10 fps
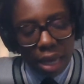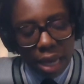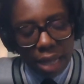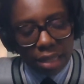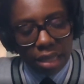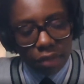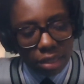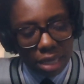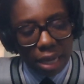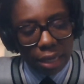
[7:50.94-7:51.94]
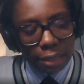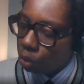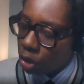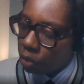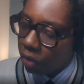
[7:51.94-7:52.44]
at the end of the day,
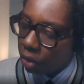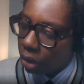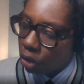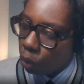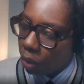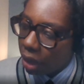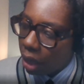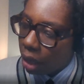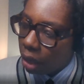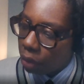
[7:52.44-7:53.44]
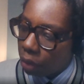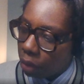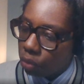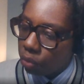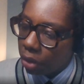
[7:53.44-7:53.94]
once we figure out who we are, we
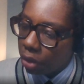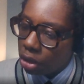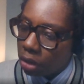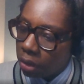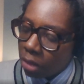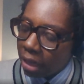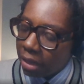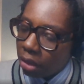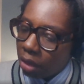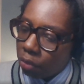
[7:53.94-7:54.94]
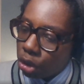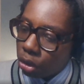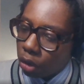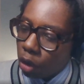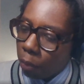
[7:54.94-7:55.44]
shouldn't really just... It's not that we
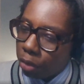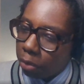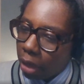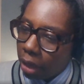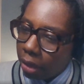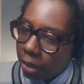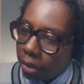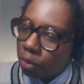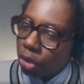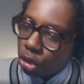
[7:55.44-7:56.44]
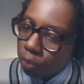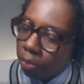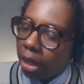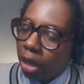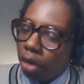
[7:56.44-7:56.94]
shouldn't compromise, that we should
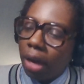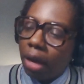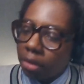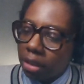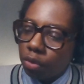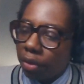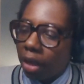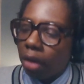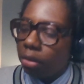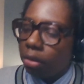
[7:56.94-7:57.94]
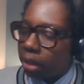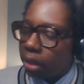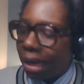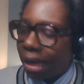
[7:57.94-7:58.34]
play around it without losing our